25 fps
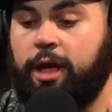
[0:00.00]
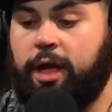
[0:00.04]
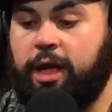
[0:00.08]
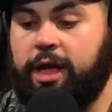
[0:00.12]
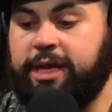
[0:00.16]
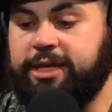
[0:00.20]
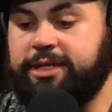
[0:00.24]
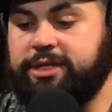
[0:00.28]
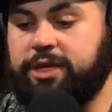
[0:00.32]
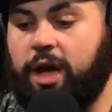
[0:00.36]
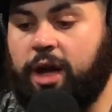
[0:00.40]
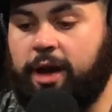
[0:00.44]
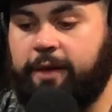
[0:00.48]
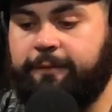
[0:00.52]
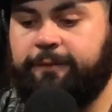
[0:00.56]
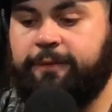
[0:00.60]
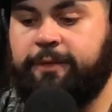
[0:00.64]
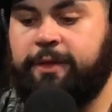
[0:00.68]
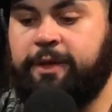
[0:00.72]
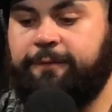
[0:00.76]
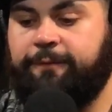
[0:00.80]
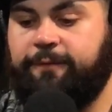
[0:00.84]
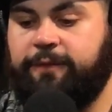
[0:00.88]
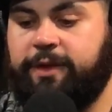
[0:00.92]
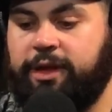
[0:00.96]
His
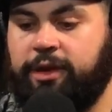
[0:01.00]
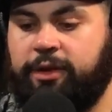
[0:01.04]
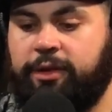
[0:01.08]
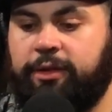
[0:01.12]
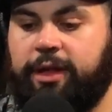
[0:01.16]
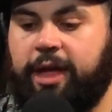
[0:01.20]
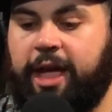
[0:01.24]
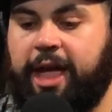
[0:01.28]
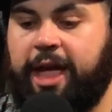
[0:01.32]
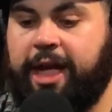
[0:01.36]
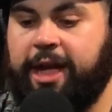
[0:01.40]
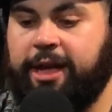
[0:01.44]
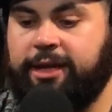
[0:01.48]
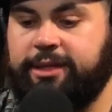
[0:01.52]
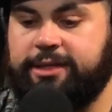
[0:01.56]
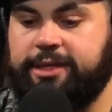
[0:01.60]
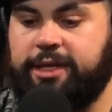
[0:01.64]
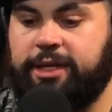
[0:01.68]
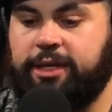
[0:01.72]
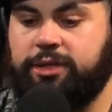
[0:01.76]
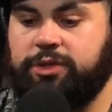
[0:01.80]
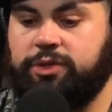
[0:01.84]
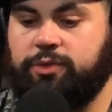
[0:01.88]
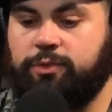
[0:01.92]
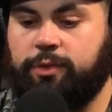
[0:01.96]
off-the-field
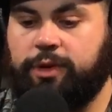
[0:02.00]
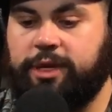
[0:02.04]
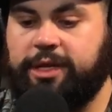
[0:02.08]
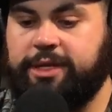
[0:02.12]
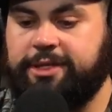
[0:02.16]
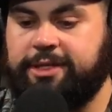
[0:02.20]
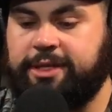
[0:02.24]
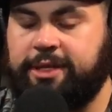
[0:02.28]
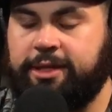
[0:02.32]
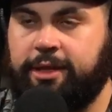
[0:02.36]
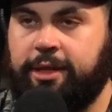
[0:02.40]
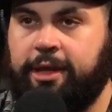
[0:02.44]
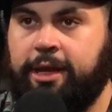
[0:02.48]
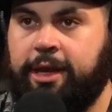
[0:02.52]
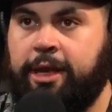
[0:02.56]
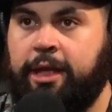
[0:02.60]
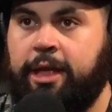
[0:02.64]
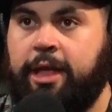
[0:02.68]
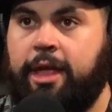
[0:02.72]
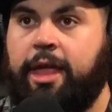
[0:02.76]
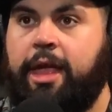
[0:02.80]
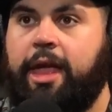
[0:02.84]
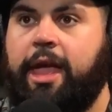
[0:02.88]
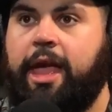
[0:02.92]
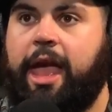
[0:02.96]
antics recently
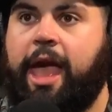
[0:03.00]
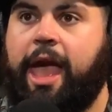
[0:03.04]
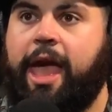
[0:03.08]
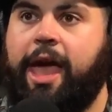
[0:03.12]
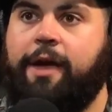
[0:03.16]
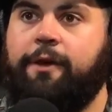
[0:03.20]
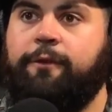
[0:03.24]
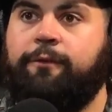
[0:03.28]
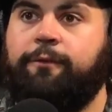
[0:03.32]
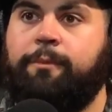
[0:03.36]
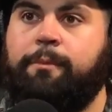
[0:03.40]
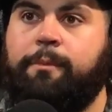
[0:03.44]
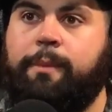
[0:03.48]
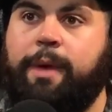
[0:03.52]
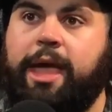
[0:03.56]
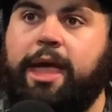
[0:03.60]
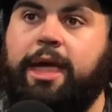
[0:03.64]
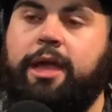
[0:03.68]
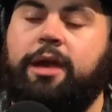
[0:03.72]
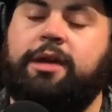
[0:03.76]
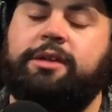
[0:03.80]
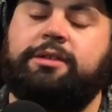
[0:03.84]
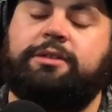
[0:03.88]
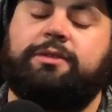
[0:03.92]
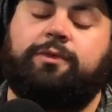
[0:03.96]
have
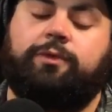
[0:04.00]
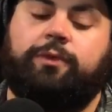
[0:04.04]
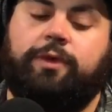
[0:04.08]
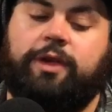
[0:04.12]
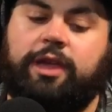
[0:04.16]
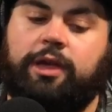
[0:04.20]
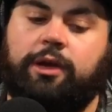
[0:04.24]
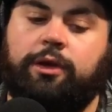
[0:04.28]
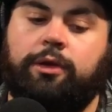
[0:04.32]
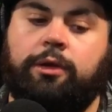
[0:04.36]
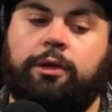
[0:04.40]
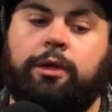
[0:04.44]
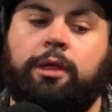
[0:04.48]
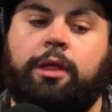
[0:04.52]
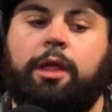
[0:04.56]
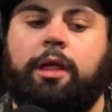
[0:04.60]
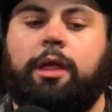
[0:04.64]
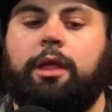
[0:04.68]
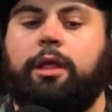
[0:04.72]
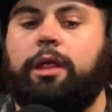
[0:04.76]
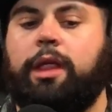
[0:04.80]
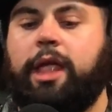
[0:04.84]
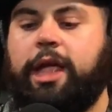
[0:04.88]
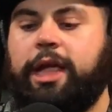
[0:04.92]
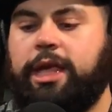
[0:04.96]
made us feel
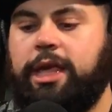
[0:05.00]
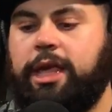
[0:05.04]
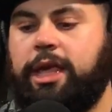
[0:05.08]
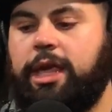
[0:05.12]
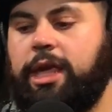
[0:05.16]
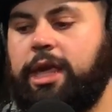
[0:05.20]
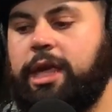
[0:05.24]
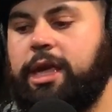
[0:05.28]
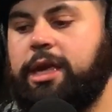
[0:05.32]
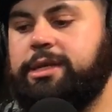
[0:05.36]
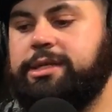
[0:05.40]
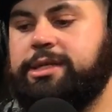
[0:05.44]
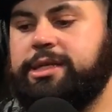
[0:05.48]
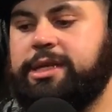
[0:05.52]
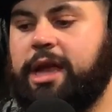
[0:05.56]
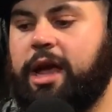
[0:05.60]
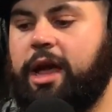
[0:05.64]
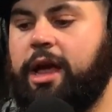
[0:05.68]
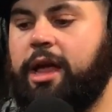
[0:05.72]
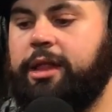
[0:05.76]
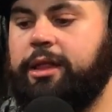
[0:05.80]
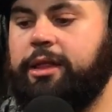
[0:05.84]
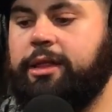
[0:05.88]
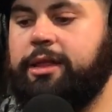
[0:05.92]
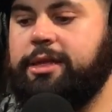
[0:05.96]
like he is
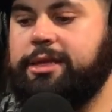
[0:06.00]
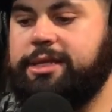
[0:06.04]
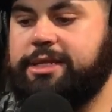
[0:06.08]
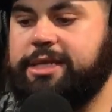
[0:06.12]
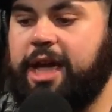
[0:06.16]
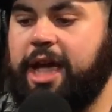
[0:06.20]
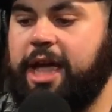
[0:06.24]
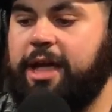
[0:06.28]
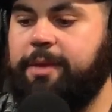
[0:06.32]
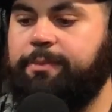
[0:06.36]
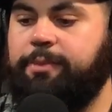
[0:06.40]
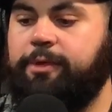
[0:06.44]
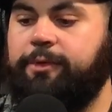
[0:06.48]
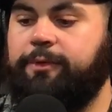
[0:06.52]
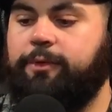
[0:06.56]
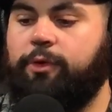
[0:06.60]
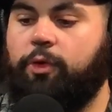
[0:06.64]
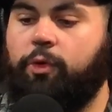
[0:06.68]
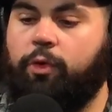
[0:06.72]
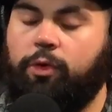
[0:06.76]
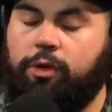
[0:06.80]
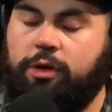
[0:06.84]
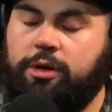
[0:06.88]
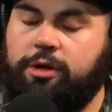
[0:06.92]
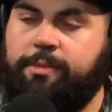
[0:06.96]
not the type of
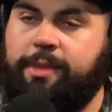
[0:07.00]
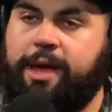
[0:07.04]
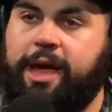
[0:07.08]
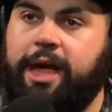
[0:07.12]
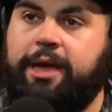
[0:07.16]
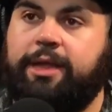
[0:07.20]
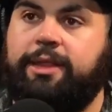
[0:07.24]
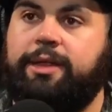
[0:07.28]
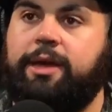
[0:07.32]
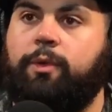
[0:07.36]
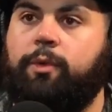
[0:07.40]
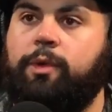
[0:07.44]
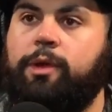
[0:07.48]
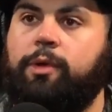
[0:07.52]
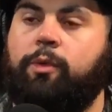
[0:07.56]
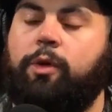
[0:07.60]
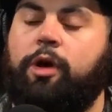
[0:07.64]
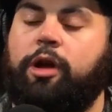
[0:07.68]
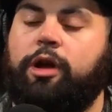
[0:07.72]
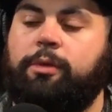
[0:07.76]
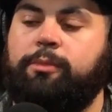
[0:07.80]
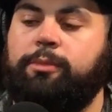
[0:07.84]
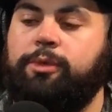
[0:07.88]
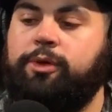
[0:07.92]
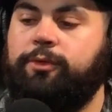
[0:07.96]
quarterback that we
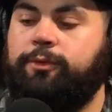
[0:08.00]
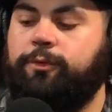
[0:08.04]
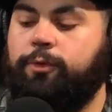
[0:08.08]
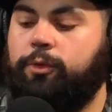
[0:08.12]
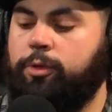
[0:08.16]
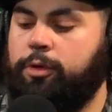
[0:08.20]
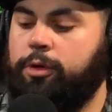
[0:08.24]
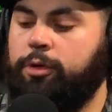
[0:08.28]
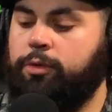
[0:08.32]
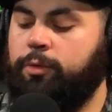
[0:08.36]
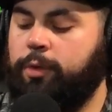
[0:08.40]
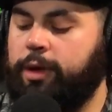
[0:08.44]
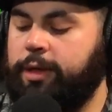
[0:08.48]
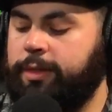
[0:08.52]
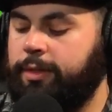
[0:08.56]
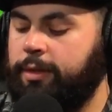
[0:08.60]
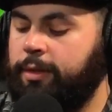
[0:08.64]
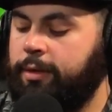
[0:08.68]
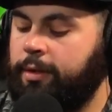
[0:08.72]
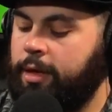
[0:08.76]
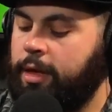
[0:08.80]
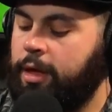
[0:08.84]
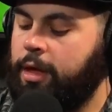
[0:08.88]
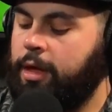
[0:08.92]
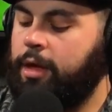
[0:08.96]
want to move forward with.
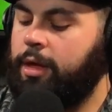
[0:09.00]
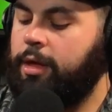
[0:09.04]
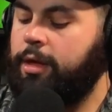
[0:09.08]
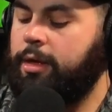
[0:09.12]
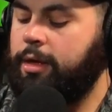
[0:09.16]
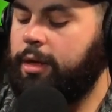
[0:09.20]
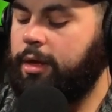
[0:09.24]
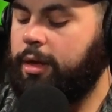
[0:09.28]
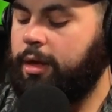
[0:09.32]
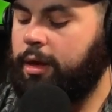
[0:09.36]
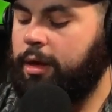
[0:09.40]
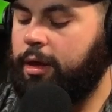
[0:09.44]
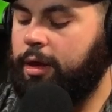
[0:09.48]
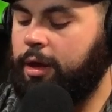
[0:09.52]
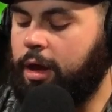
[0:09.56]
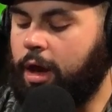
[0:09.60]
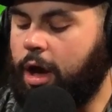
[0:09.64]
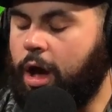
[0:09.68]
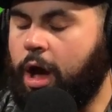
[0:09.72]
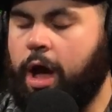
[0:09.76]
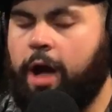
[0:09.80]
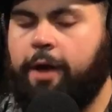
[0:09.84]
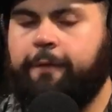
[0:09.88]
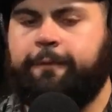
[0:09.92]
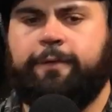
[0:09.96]

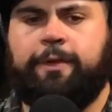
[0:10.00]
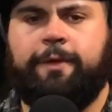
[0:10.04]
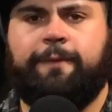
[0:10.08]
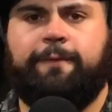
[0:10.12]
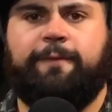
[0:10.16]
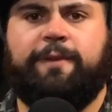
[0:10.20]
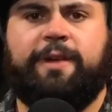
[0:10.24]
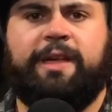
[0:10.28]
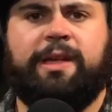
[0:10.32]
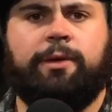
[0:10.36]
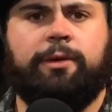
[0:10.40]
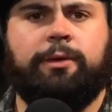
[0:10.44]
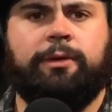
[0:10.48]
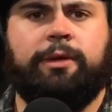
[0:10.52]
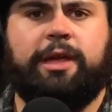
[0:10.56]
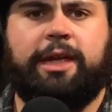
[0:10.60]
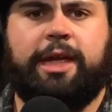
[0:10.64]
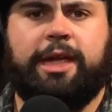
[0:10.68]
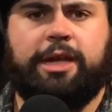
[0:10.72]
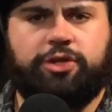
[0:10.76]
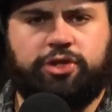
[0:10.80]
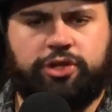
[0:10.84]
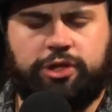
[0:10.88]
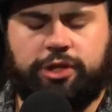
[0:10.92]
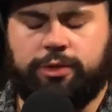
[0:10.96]
Off-the-field
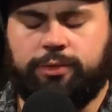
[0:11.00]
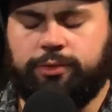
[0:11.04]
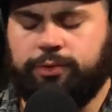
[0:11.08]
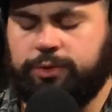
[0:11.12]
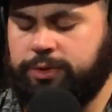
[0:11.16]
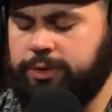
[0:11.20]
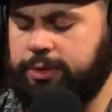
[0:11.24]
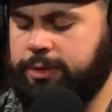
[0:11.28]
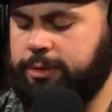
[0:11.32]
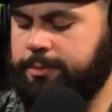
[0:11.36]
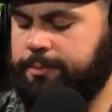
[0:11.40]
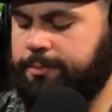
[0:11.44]
issues.